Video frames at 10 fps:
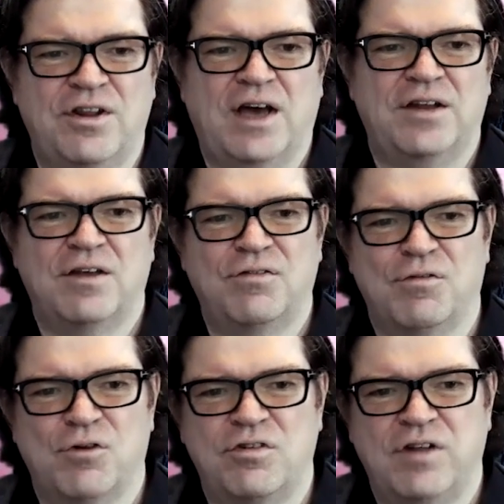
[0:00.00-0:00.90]
that if the
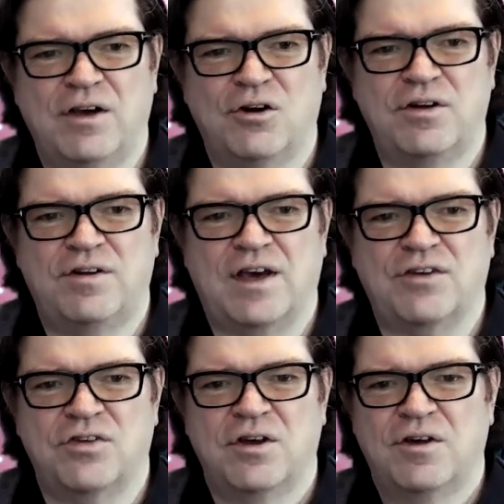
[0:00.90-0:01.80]
first layer
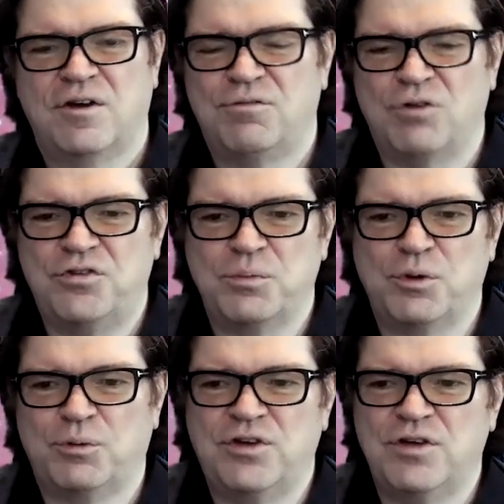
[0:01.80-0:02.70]
detects very simple
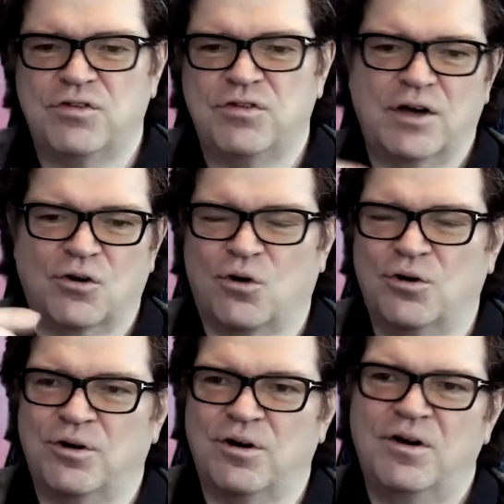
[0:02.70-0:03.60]
motifs like a
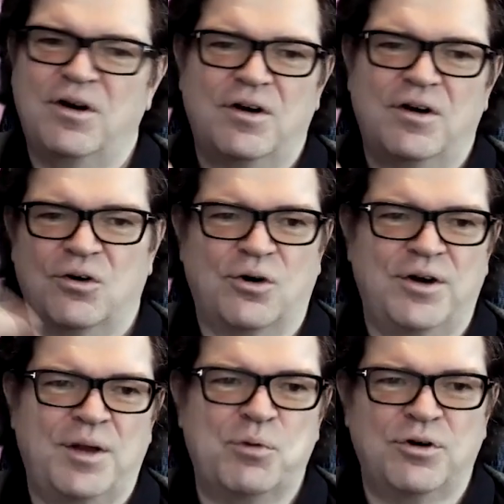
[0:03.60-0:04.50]
corner or an
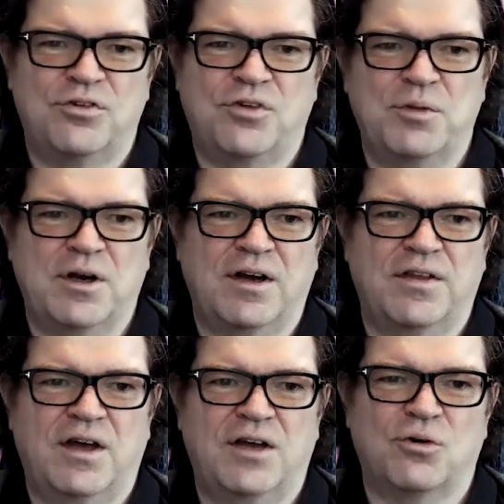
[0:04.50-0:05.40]
endpoint or something like
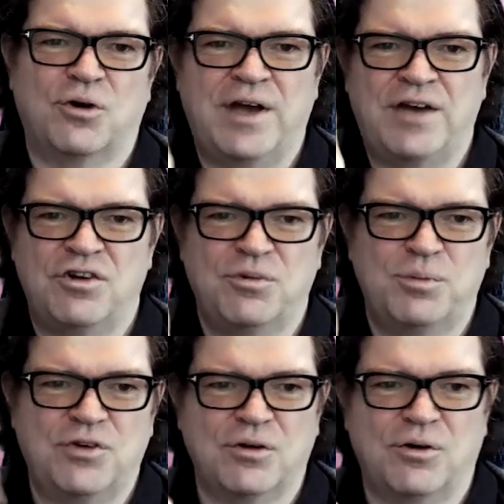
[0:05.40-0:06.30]
that, or an edge at a
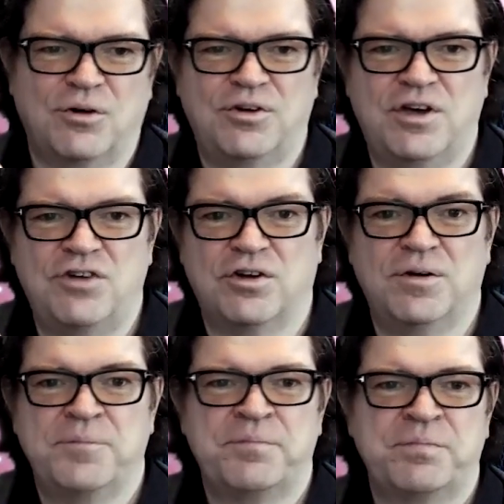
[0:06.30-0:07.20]
particular orientation,
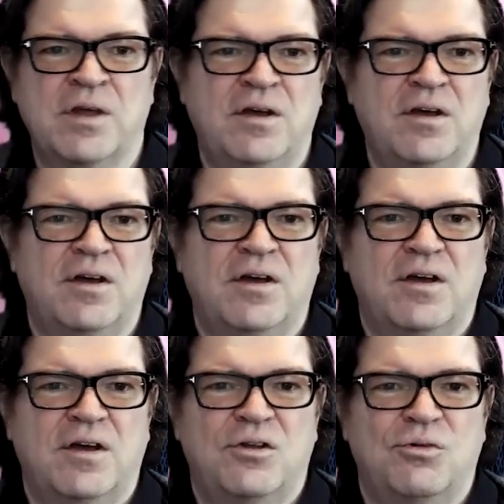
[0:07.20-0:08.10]

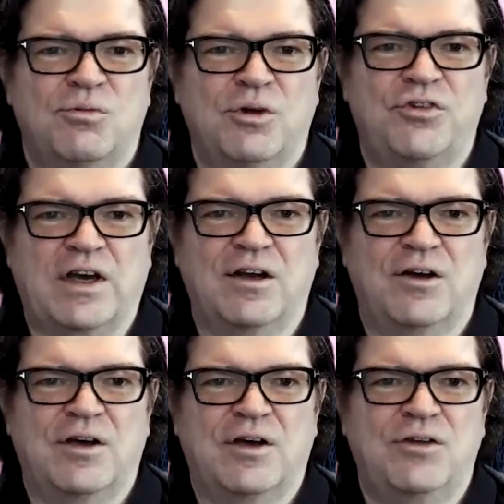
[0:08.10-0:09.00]
what the second
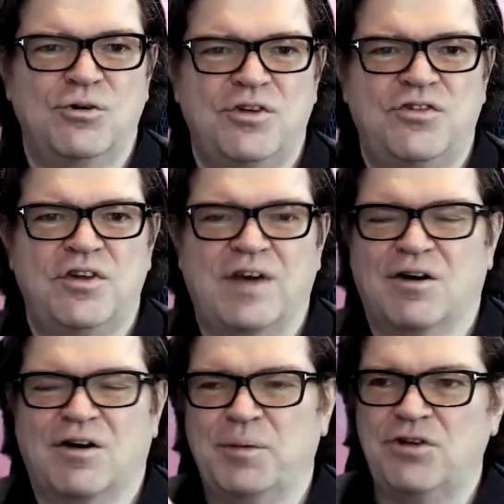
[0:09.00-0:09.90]
layer can do is detect
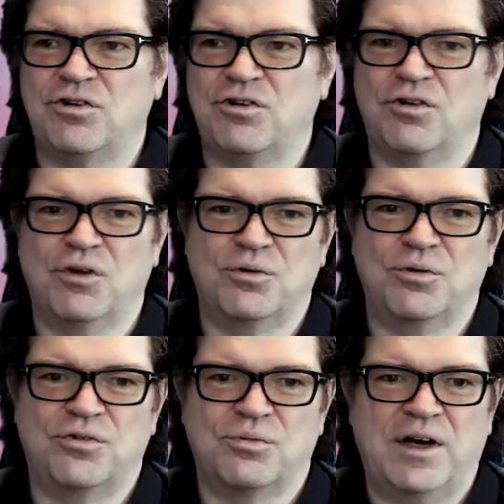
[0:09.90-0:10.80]
combinations of
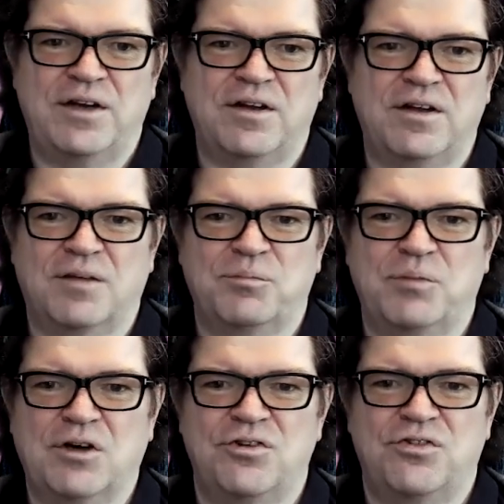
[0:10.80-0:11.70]
those, right?
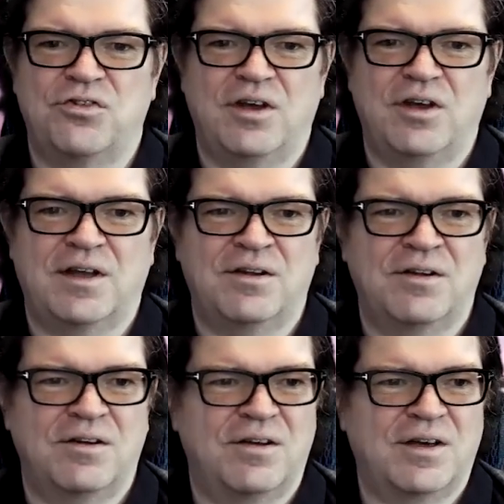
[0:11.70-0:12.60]
Because it
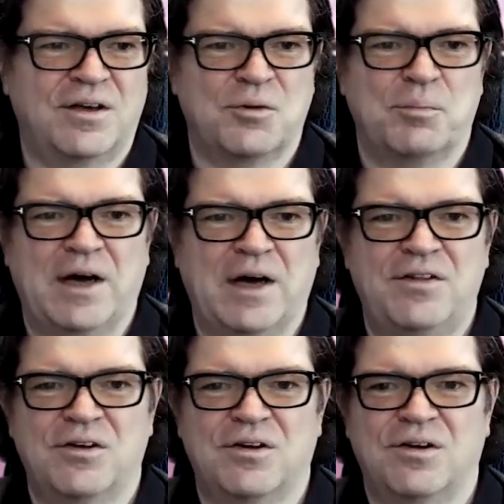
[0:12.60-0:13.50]
can
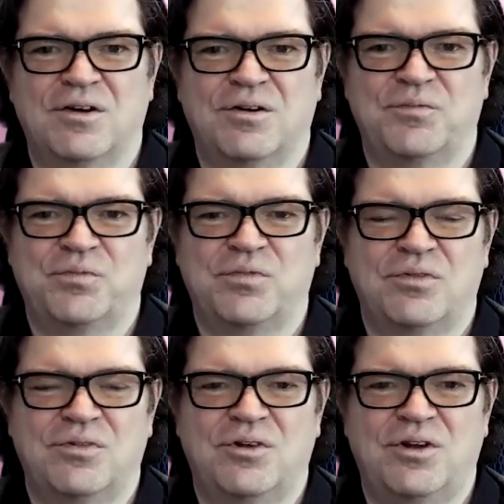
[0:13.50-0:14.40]
combine the
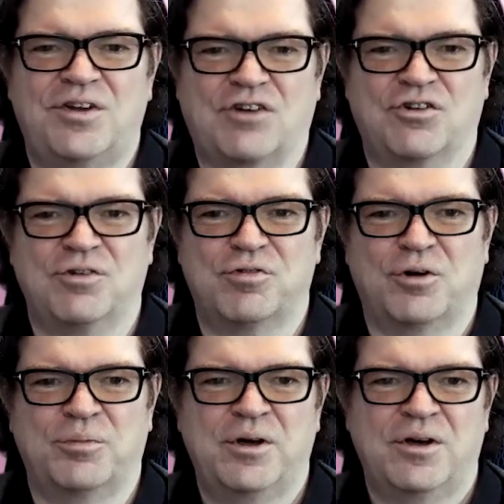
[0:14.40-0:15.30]
detection
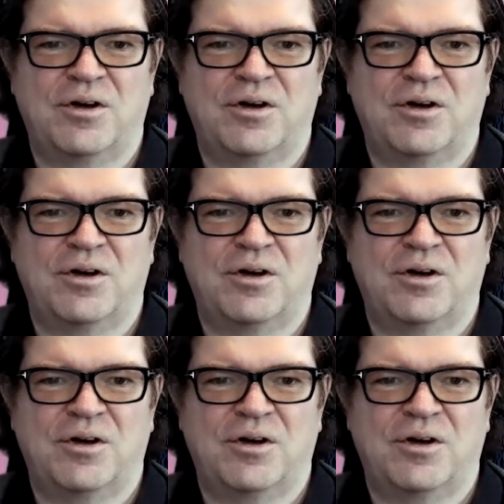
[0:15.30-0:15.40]
from